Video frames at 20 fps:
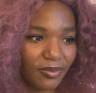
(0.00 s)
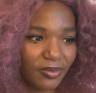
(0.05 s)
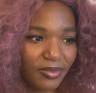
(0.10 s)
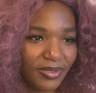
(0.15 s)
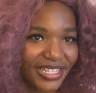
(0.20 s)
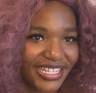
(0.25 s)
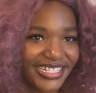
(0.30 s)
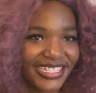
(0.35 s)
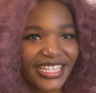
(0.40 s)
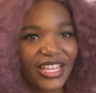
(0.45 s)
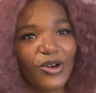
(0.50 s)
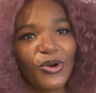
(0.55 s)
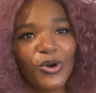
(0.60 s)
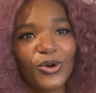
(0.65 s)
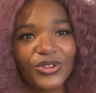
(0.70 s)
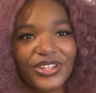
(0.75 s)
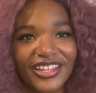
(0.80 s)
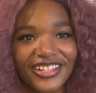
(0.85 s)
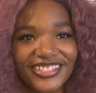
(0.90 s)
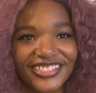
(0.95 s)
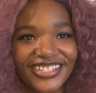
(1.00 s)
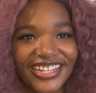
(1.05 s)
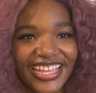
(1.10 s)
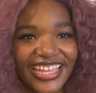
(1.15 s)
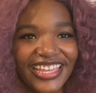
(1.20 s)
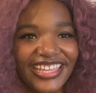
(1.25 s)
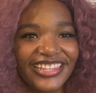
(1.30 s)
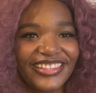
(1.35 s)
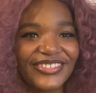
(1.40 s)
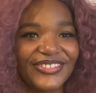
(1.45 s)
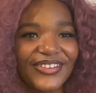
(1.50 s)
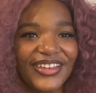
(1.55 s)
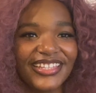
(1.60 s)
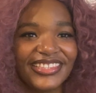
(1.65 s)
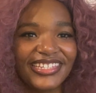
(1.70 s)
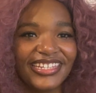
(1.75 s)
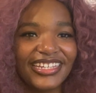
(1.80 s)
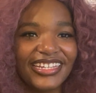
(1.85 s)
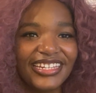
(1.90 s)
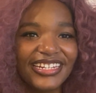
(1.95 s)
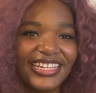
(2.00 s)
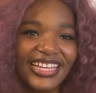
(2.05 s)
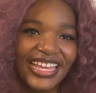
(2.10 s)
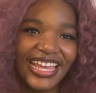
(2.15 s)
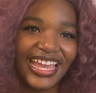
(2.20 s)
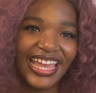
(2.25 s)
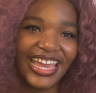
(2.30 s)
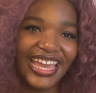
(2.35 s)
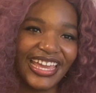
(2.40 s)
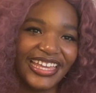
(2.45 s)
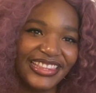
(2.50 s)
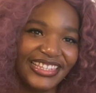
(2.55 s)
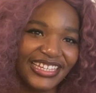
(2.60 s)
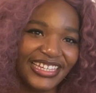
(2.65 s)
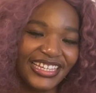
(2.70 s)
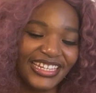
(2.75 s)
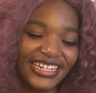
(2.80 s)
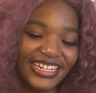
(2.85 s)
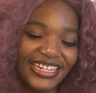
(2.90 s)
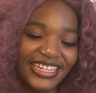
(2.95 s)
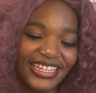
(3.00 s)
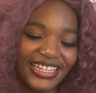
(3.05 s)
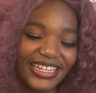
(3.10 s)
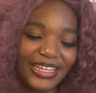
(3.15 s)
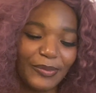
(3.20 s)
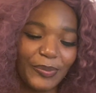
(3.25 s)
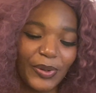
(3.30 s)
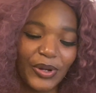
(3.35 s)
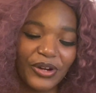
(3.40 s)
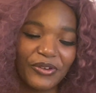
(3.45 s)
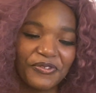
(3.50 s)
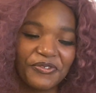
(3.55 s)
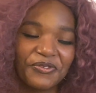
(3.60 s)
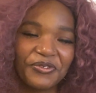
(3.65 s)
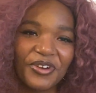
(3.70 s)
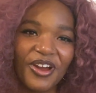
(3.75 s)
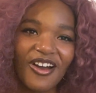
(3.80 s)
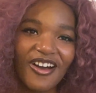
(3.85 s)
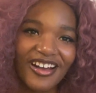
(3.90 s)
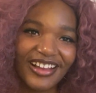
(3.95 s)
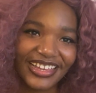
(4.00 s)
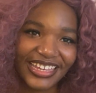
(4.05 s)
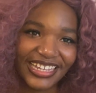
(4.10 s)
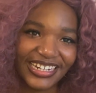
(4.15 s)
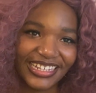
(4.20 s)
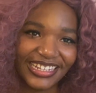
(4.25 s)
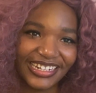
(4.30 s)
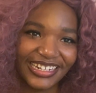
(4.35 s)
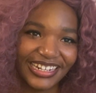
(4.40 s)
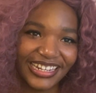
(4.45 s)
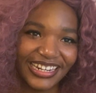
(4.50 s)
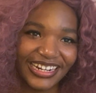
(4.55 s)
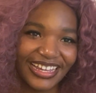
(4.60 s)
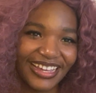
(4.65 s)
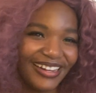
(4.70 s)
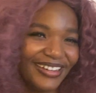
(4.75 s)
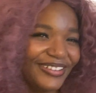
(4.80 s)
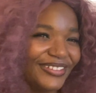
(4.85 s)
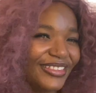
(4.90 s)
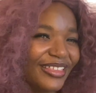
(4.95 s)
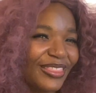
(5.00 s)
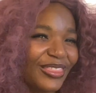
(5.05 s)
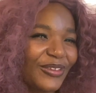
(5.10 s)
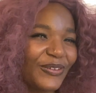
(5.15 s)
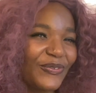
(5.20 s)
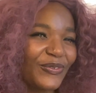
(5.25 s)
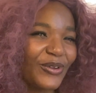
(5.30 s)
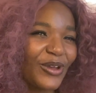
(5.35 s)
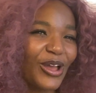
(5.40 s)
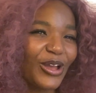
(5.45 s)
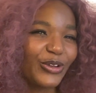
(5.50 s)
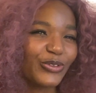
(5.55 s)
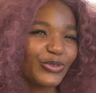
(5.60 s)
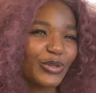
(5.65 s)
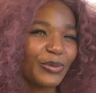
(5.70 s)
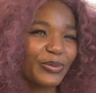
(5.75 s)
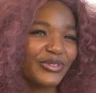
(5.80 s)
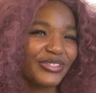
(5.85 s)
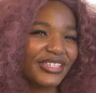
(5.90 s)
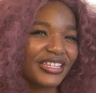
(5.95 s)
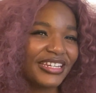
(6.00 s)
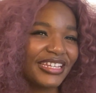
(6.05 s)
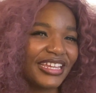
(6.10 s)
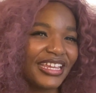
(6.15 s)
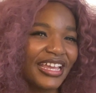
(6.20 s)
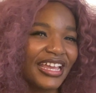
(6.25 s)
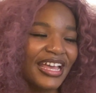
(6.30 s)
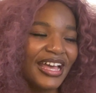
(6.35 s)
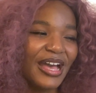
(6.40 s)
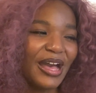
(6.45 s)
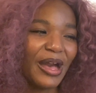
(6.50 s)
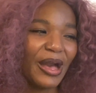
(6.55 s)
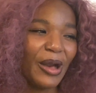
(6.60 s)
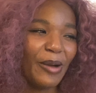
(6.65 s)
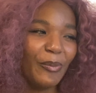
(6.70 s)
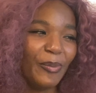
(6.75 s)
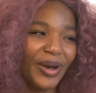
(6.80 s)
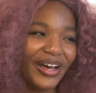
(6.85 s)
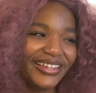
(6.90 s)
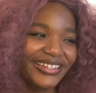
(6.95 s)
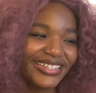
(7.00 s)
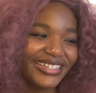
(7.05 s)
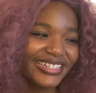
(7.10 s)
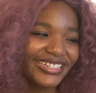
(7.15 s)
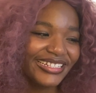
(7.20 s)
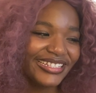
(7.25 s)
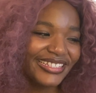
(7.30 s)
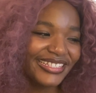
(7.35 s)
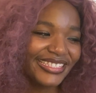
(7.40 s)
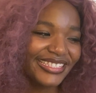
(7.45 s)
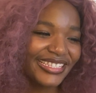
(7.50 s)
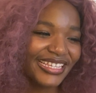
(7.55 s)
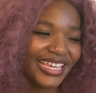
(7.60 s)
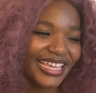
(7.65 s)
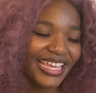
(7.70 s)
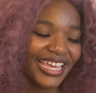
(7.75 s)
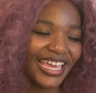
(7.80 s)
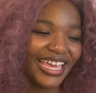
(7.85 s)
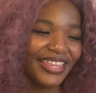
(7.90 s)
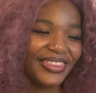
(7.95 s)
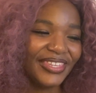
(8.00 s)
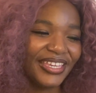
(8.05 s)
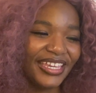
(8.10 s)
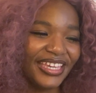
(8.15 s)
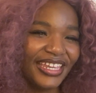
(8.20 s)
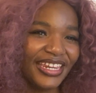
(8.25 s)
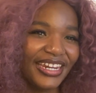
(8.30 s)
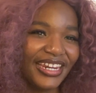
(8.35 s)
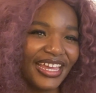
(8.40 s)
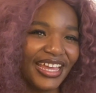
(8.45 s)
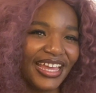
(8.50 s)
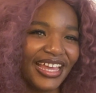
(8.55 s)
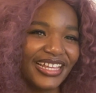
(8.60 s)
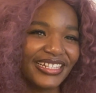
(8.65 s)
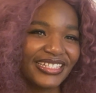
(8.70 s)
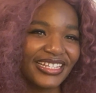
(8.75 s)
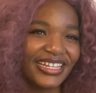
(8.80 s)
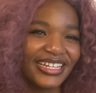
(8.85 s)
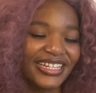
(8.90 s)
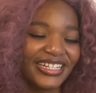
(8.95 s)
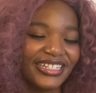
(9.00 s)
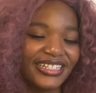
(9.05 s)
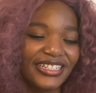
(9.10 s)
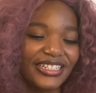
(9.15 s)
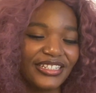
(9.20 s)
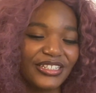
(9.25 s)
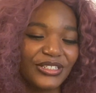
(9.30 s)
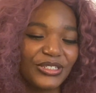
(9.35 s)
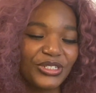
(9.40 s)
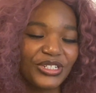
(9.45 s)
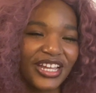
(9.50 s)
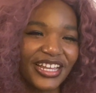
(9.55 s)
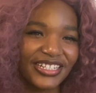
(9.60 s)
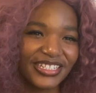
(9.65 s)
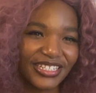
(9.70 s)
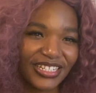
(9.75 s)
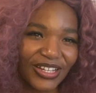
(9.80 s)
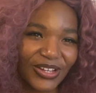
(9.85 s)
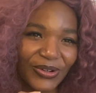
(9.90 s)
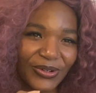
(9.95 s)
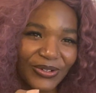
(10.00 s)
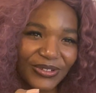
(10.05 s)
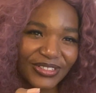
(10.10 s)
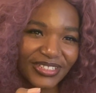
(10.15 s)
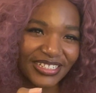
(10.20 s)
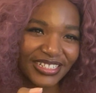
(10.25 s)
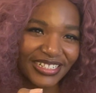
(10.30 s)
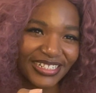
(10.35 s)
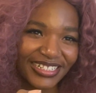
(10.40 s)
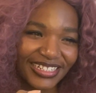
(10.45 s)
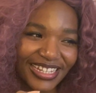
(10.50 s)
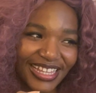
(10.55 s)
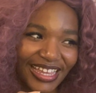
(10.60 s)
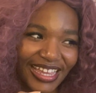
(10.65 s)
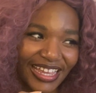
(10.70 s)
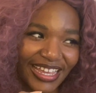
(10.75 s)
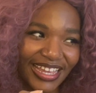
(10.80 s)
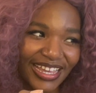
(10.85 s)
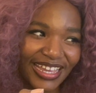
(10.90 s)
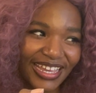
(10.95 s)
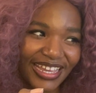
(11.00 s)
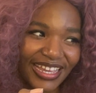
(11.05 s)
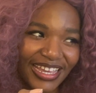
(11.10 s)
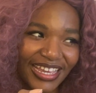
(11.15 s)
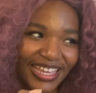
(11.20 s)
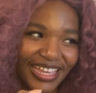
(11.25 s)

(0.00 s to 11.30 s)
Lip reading: he said, hold out your hand. So I did, and then he put a frog in it, and I knew that the frog was representing abundance. And then as I tried to hold it, like